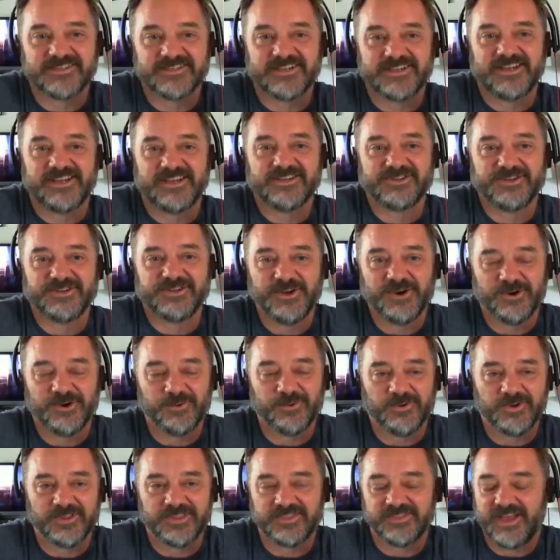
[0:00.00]
As you know,
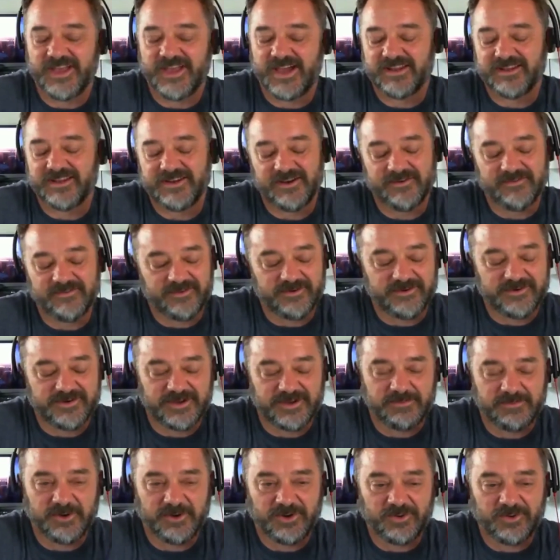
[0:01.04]
with Not Another
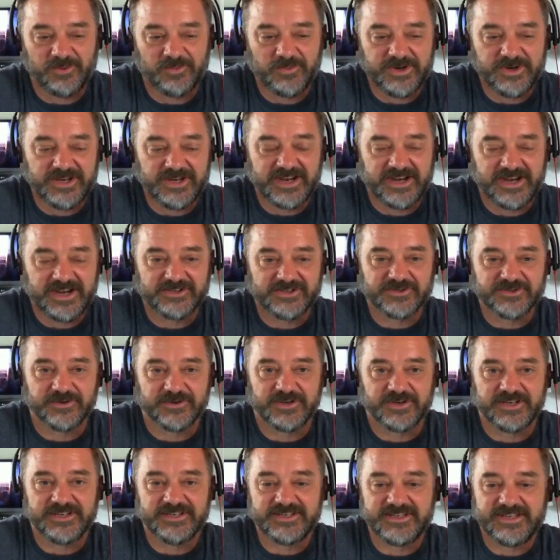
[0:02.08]
Demo, we kind of
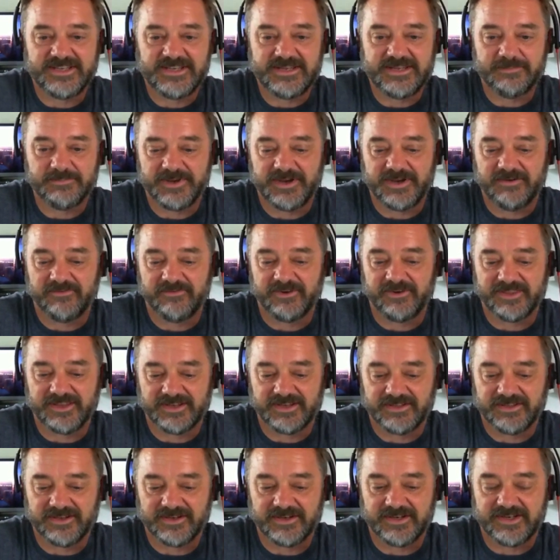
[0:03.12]
try and keep
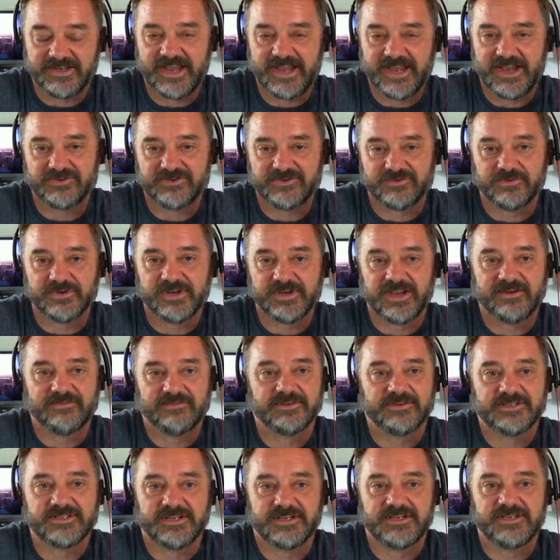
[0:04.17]
everything like a casual
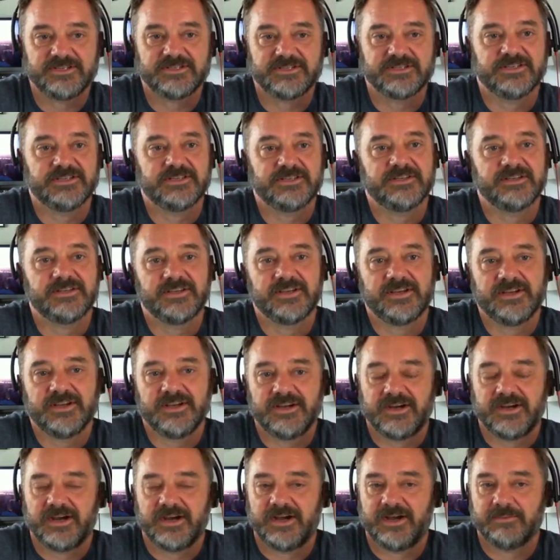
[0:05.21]
conversation,
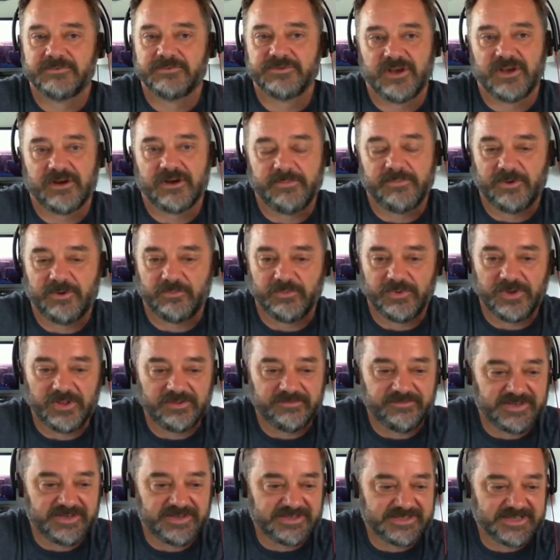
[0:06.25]
talk about
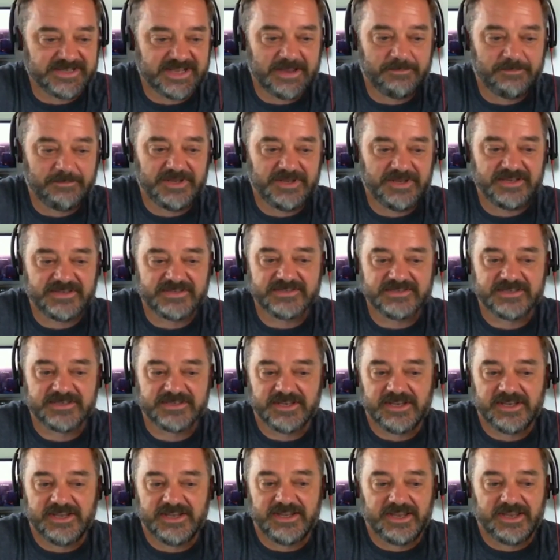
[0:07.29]
relevant topics.
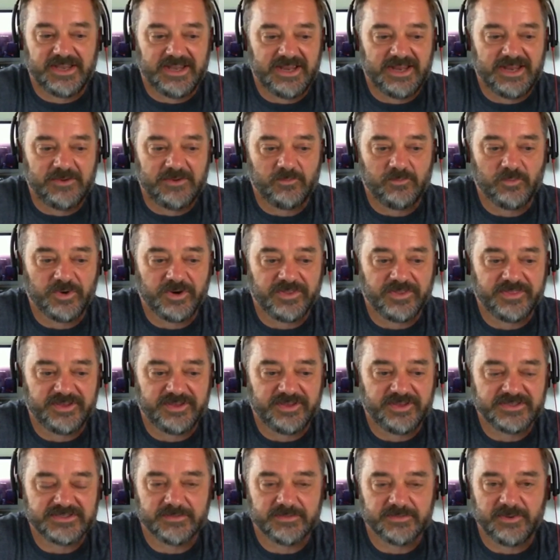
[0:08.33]
And one of the
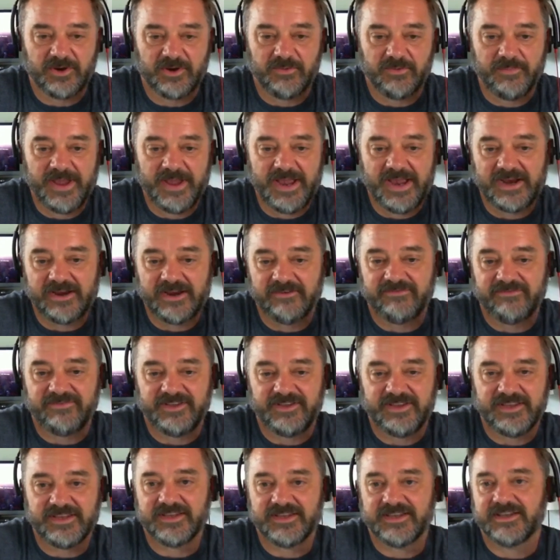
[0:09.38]
things about
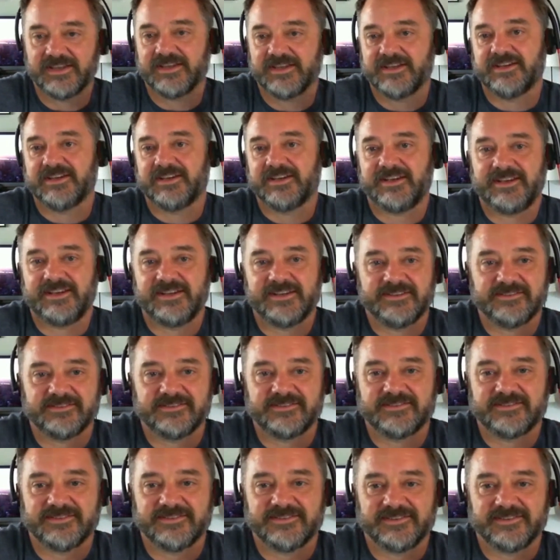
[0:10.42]
McAfee is,